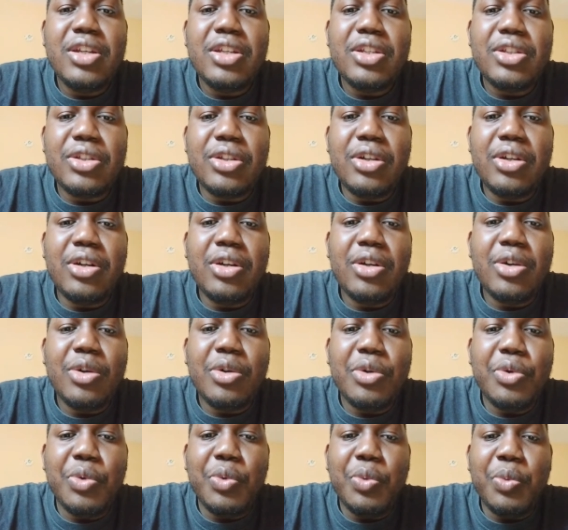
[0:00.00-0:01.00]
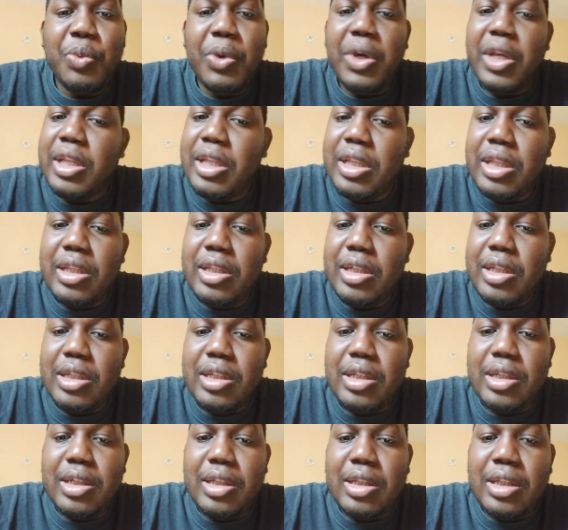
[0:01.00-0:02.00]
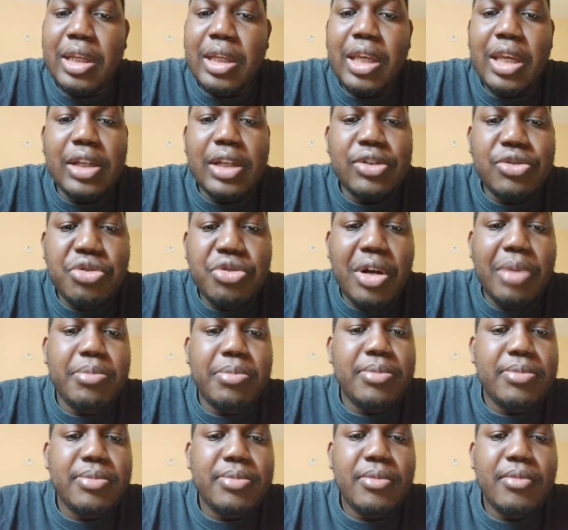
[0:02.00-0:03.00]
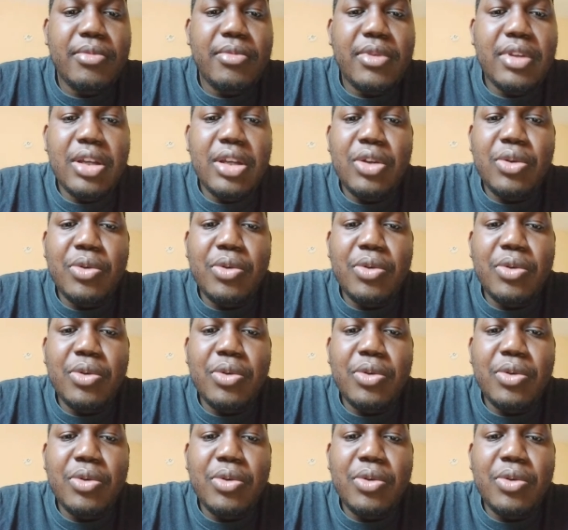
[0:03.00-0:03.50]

So when the kick drop, the